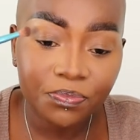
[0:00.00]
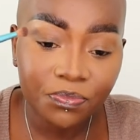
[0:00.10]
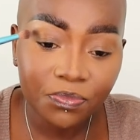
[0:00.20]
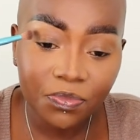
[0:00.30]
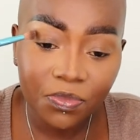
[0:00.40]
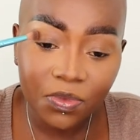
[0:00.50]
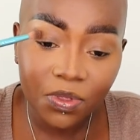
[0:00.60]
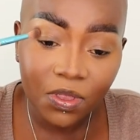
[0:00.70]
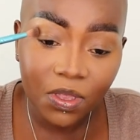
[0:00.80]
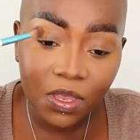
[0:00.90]

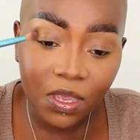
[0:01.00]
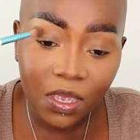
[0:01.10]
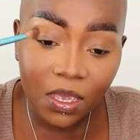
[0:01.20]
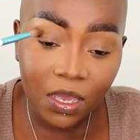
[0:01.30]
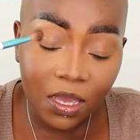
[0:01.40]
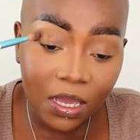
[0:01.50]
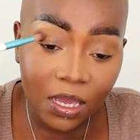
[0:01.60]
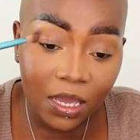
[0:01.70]
(silence)